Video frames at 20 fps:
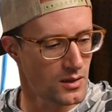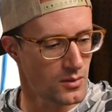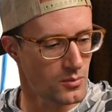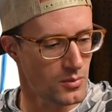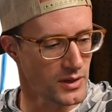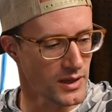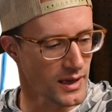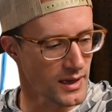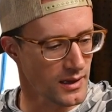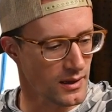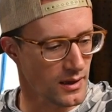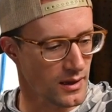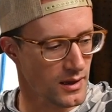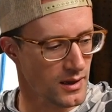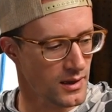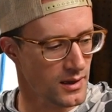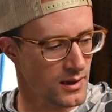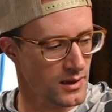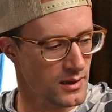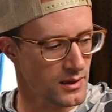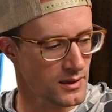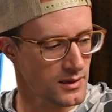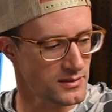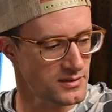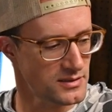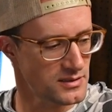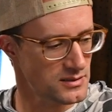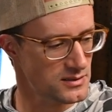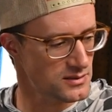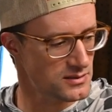But yeah,
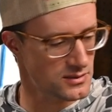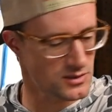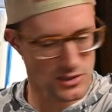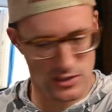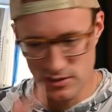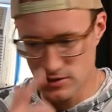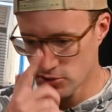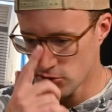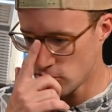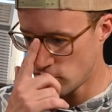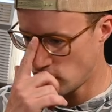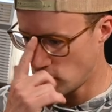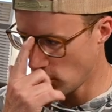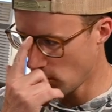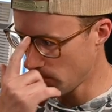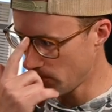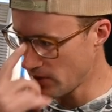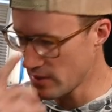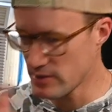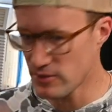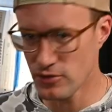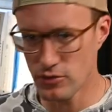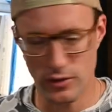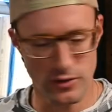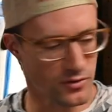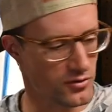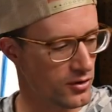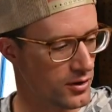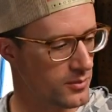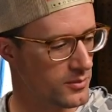let's just jump into
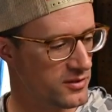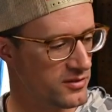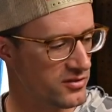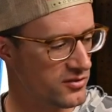it. So I'm going to